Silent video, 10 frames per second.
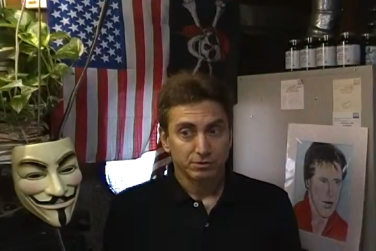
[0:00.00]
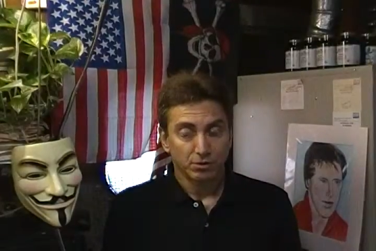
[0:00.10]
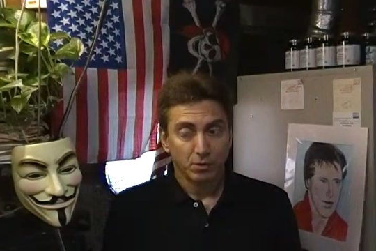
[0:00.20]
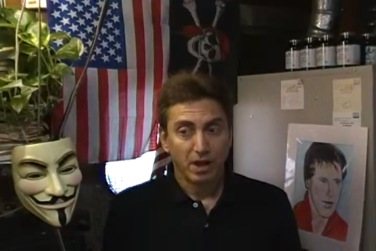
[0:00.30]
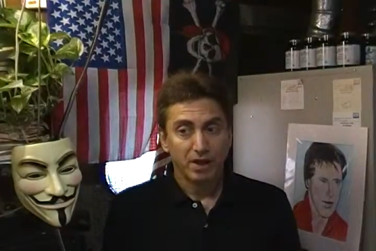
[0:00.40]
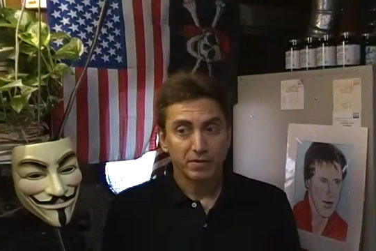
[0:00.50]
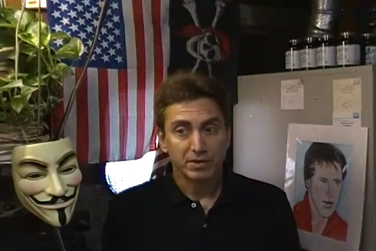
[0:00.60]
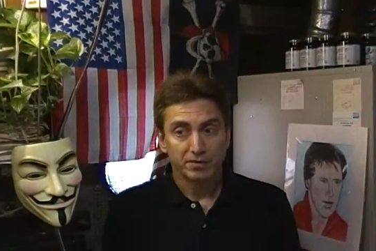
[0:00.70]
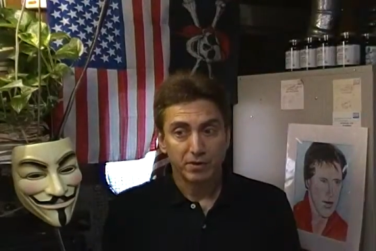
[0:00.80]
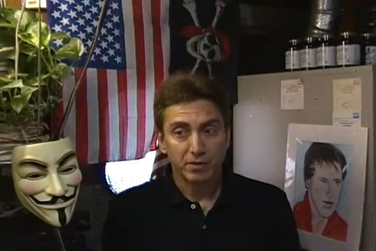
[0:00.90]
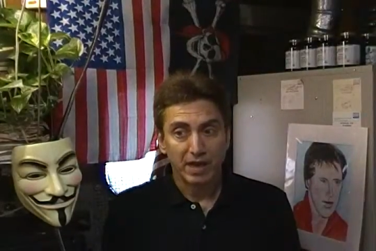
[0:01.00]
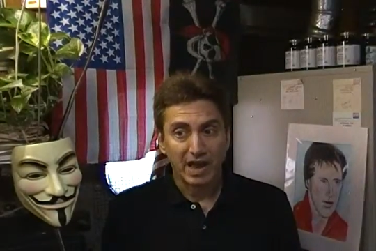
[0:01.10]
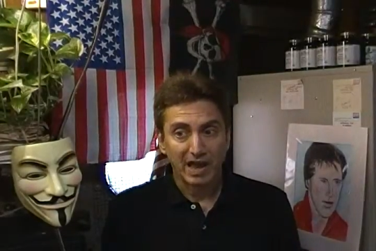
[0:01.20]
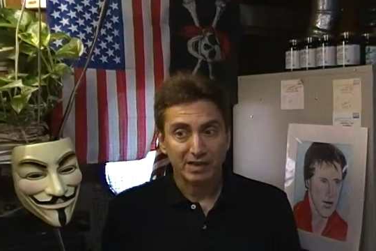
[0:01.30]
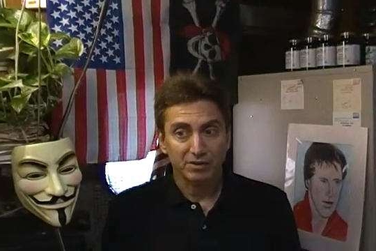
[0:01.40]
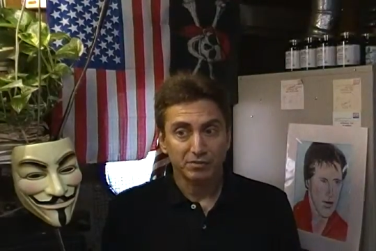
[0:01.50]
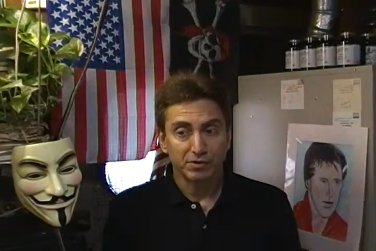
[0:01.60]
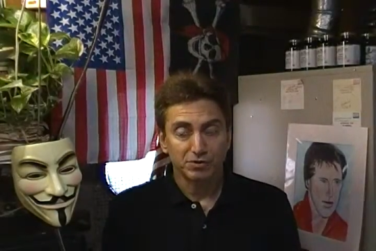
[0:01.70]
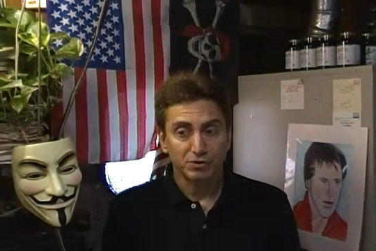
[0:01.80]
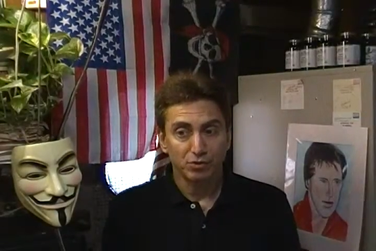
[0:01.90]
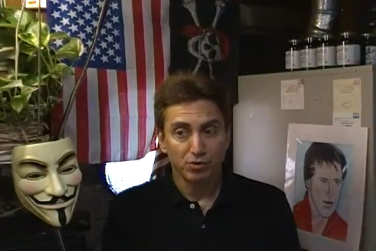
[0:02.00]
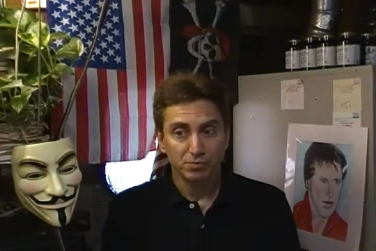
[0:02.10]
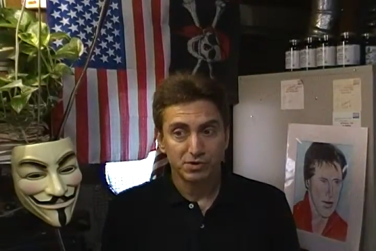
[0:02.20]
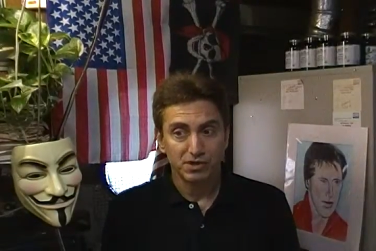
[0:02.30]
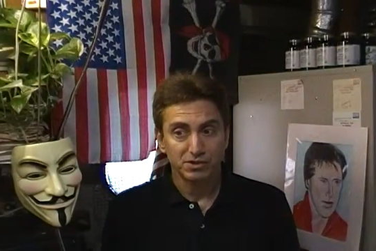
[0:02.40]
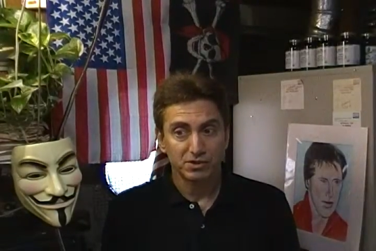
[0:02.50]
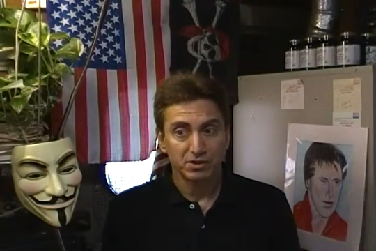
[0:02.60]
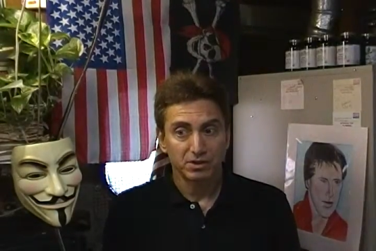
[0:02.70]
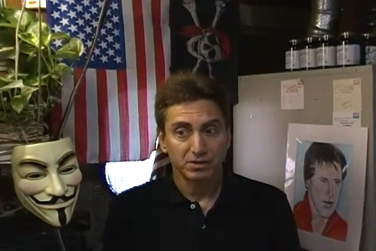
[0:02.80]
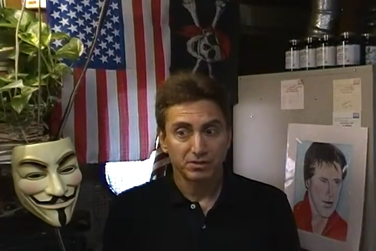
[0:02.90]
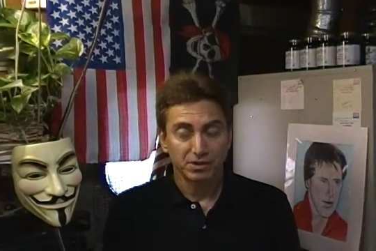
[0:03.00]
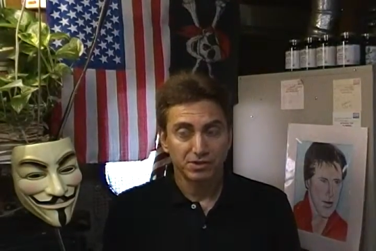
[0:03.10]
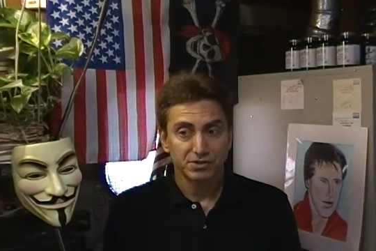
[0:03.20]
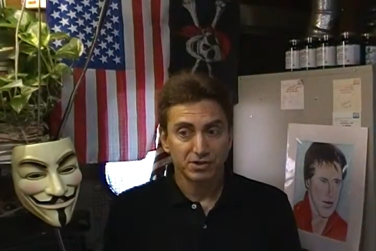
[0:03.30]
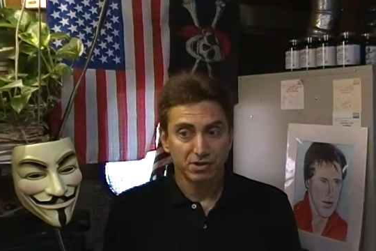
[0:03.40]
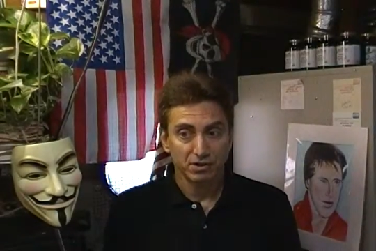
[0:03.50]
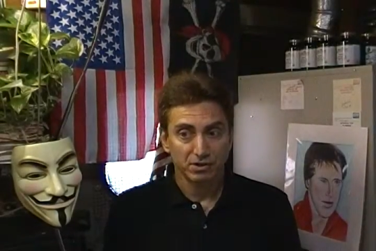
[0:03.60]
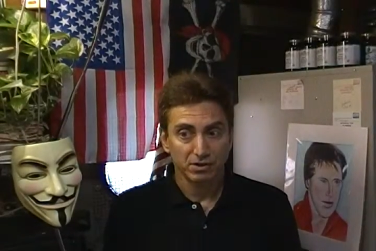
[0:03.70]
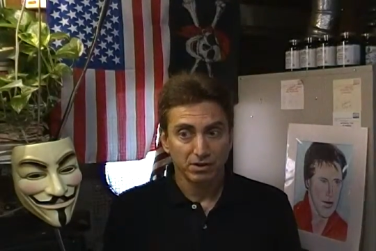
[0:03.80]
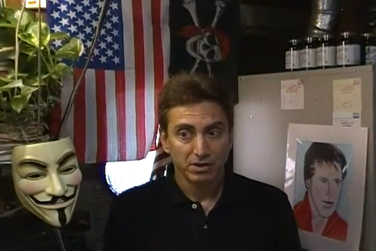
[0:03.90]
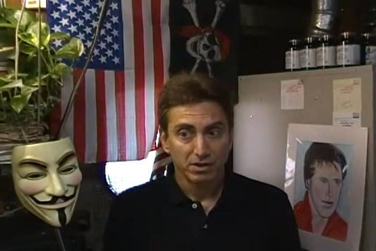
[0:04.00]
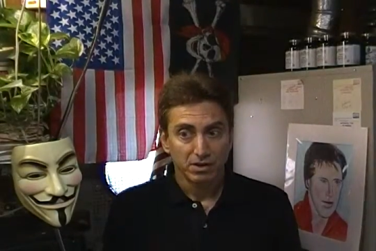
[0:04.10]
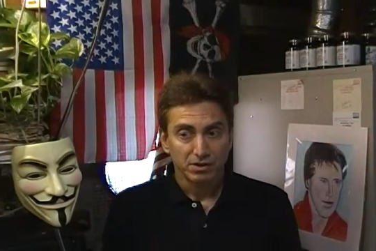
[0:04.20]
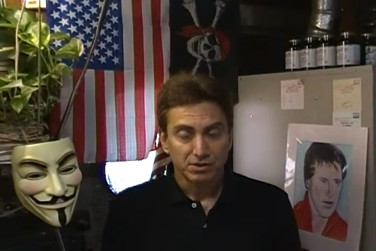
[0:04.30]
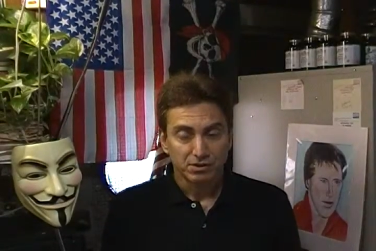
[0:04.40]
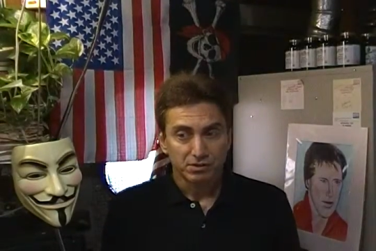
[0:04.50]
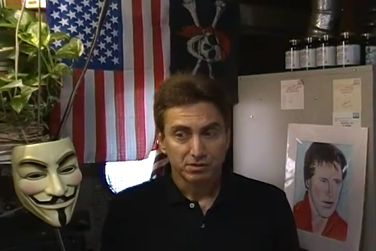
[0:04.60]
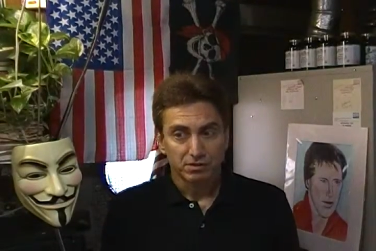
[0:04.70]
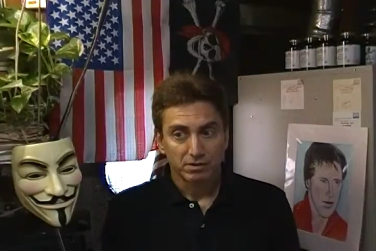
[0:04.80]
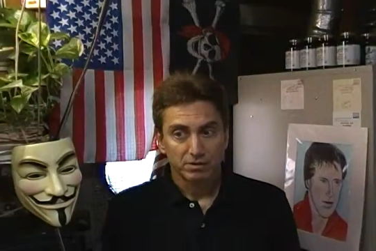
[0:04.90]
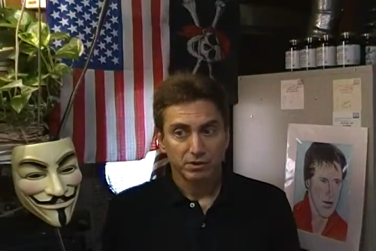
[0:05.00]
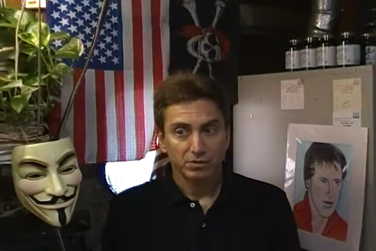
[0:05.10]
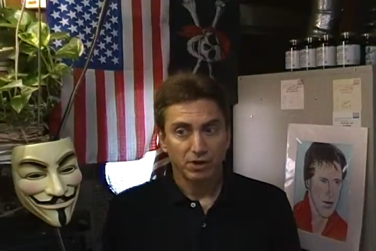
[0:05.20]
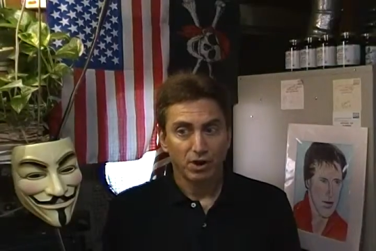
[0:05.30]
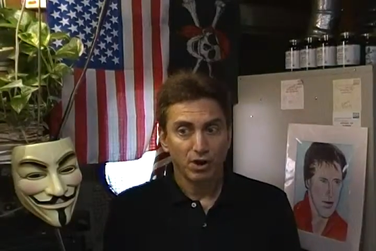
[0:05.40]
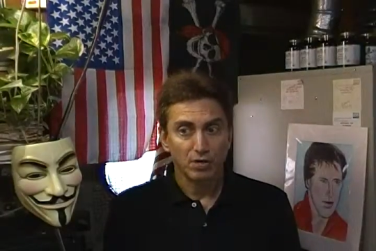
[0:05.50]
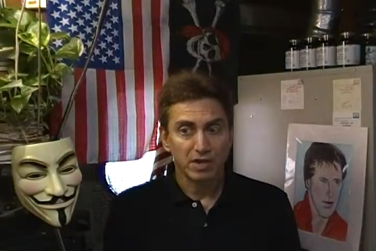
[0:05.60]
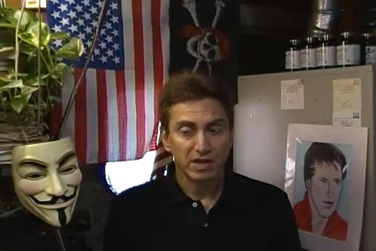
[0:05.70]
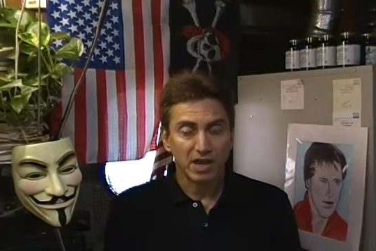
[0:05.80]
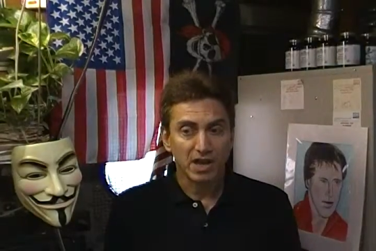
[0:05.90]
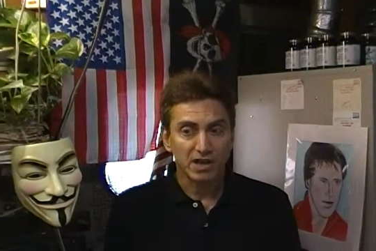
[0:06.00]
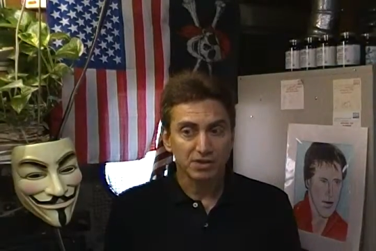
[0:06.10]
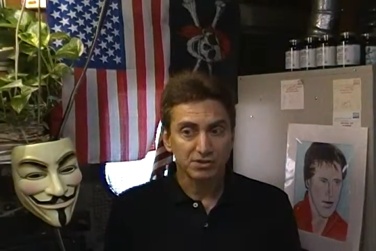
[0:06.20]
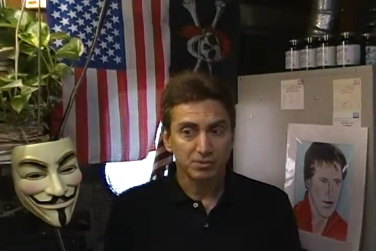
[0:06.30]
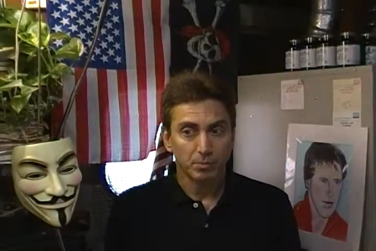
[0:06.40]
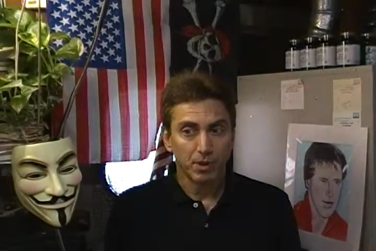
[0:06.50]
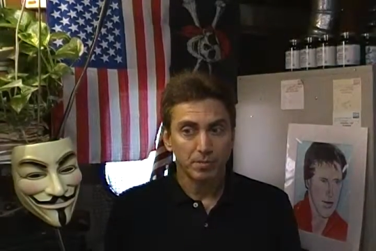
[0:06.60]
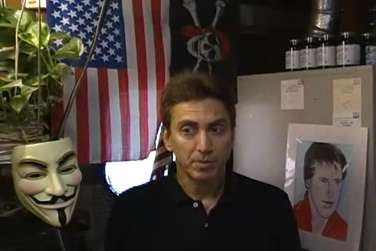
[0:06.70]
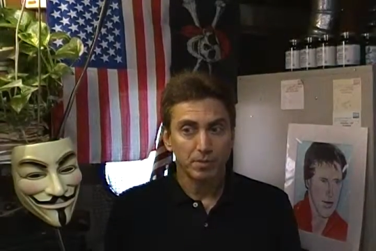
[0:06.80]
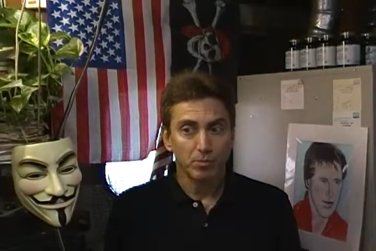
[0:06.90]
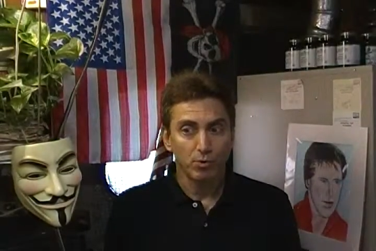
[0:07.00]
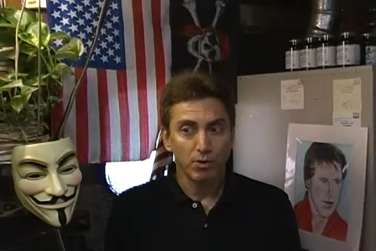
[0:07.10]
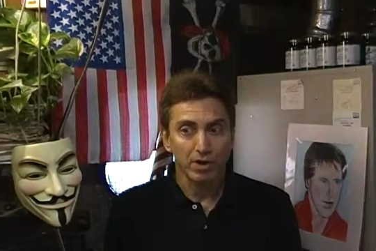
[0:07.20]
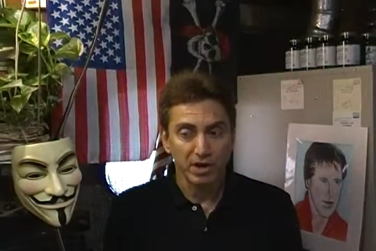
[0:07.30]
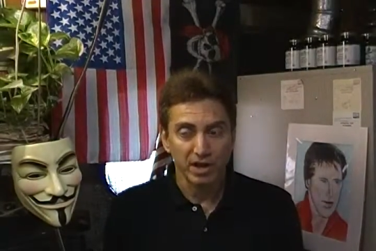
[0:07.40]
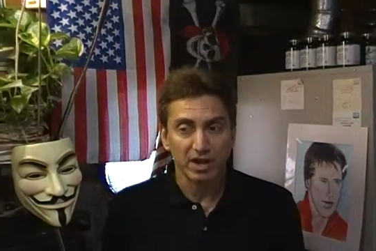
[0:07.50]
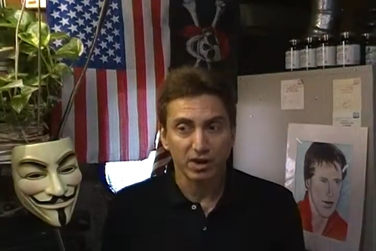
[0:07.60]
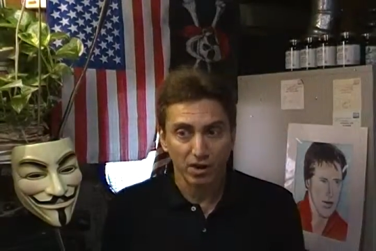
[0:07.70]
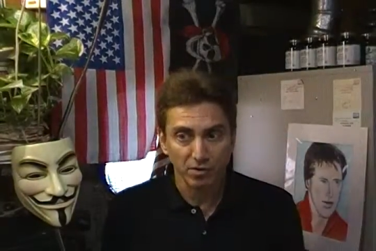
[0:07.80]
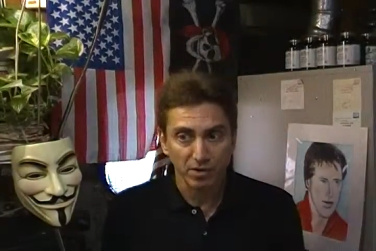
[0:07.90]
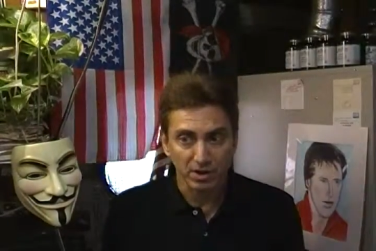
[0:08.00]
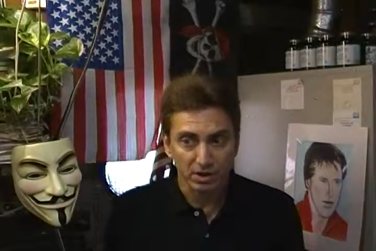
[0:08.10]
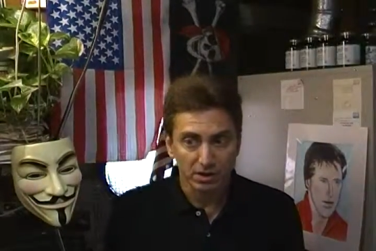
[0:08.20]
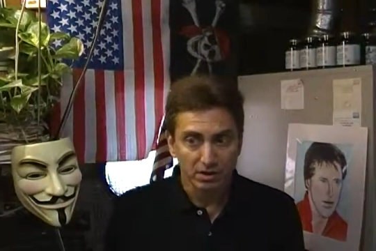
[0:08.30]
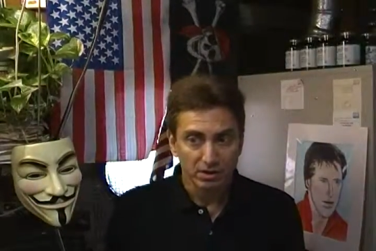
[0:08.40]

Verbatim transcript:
Speaker 1: So we're having a very active storm season this year. I know, like it. So the hurricanes might be more in a hurry